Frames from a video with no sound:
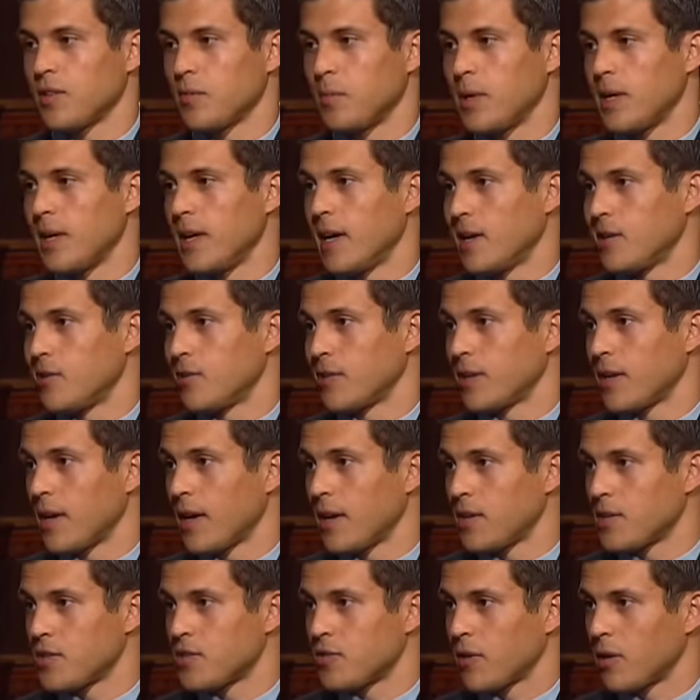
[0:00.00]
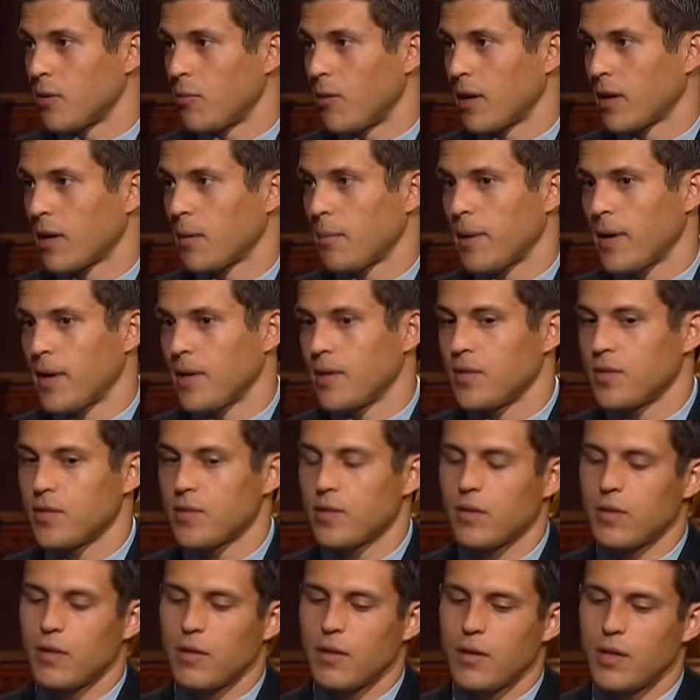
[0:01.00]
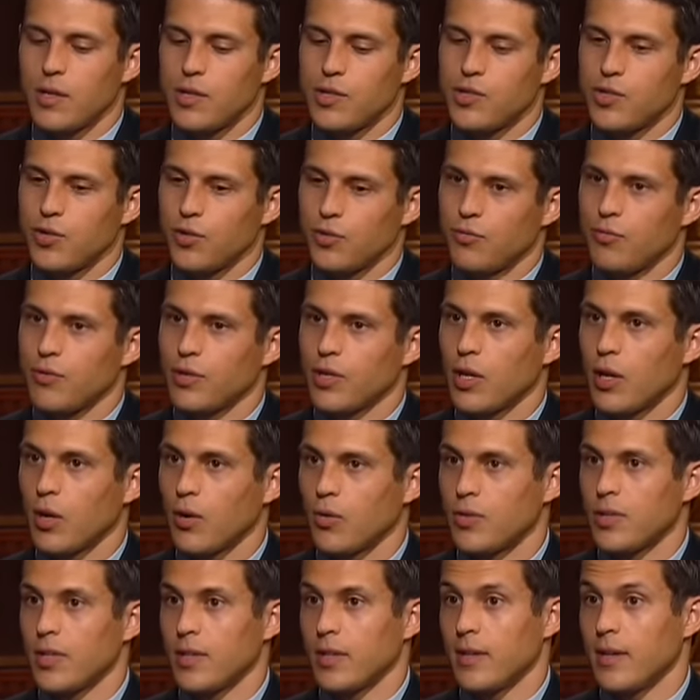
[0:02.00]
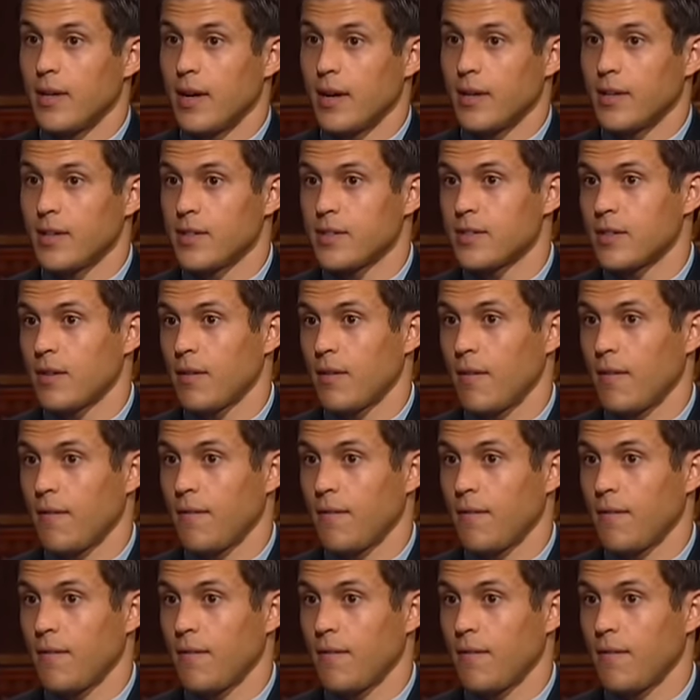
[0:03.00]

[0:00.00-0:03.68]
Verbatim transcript: of Pediatric Dentistry recommends children go to the dentist.